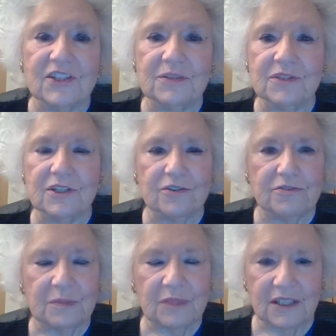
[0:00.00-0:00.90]
she was
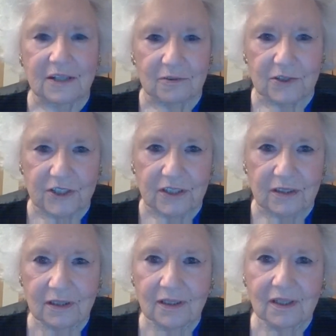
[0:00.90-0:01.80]
extremely kosher.
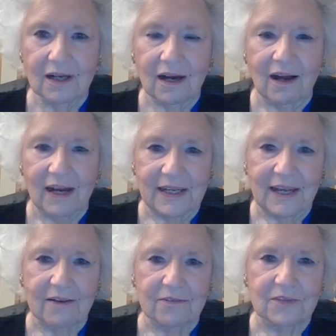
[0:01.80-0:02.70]
I
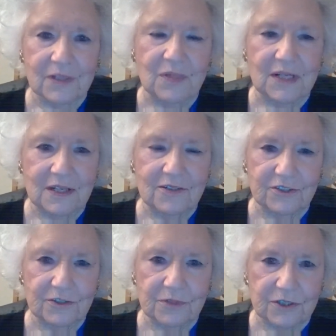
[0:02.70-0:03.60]
have limited
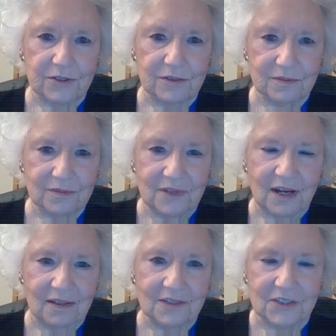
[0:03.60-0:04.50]
Jewish
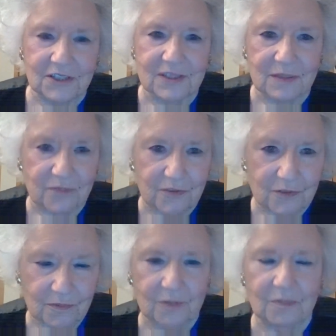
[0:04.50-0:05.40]
knowledge except
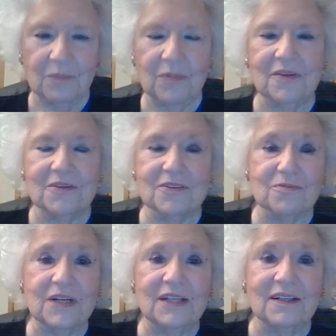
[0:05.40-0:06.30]
for what my mother has
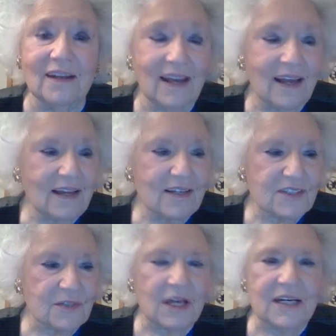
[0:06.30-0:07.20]
written.
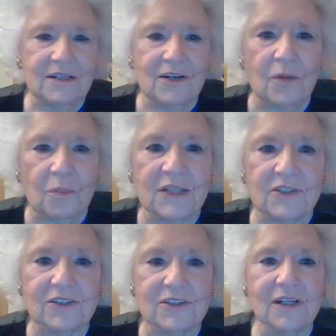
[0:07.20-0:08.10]
So I didn't know
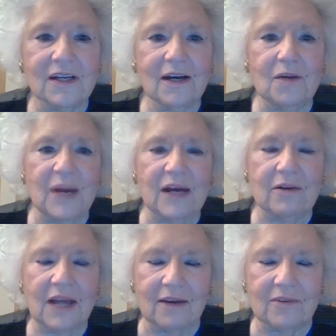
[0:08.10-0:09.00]
much about
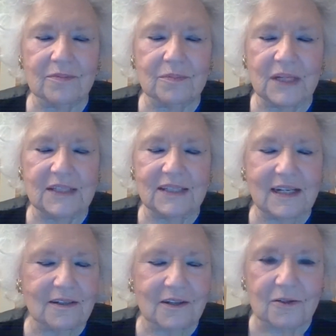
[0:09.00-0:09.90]
how to
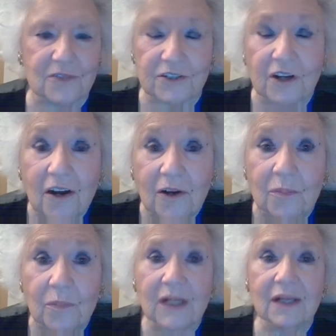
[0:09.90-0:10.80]
maintain a kosher home.